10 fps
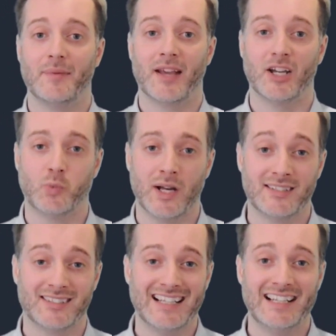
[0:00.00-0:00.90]
as well as
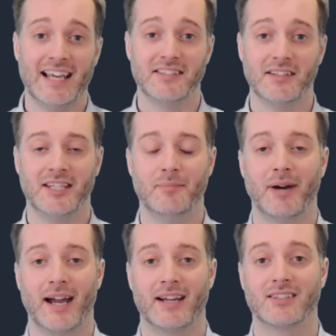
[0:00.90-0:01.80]
to lessen the
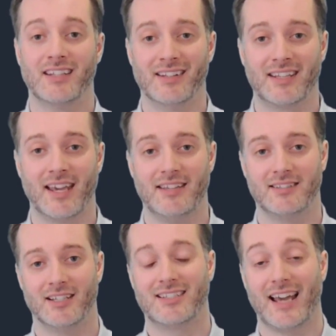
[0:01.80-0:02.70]
impact in the case
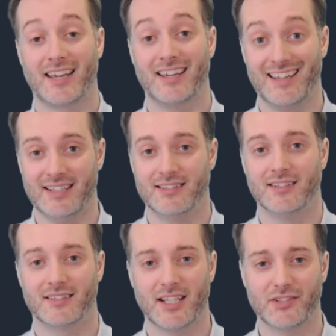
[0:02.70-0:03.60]
an attacker is
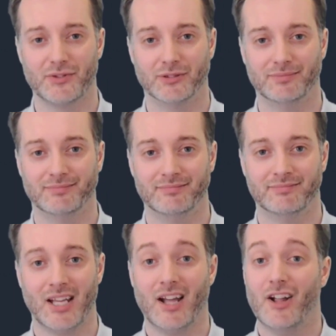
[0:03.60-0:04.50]
successful.
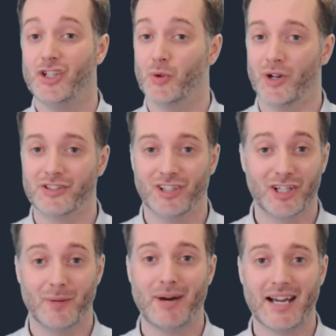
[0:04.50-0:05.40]
You'll want to look
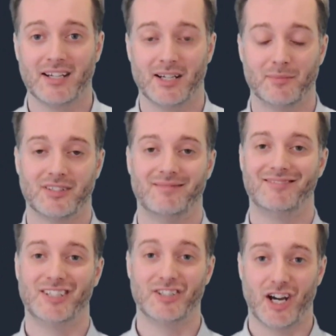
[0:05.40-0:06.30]
at backups,
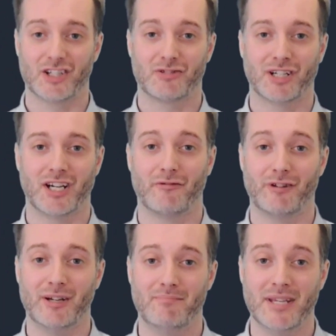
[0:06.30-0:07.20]
disaster
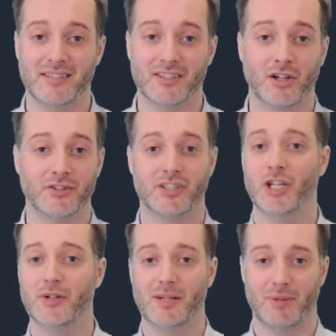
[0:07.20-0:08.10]
recovery and business
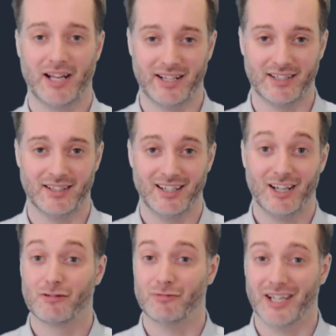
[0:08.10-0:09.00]
continuity planning,
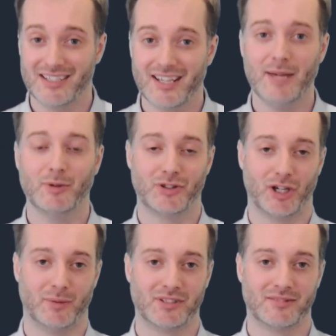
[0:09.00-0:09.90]
running
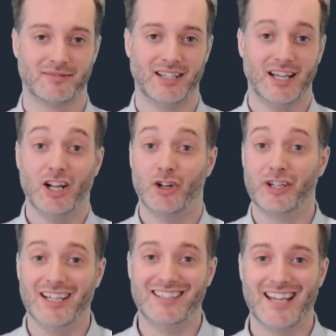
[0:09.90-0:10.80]
tabletops,
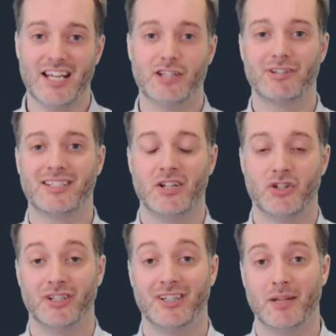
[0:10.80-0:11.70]
looking at data
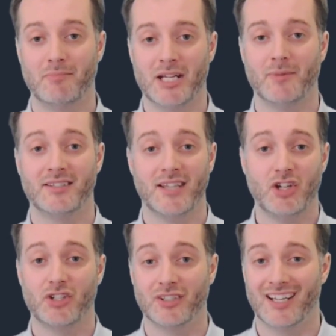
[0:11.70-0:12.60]
retention and
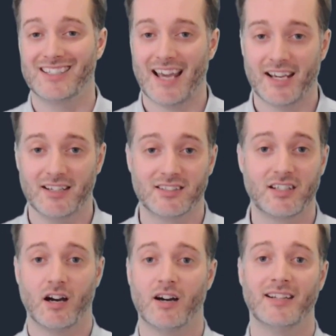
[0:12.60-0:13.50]
minimization. Attackers
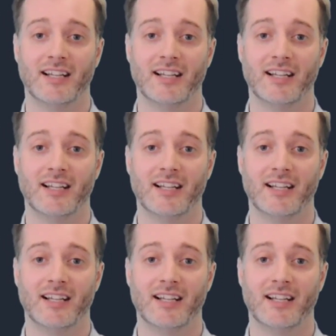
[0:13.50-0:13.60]
can't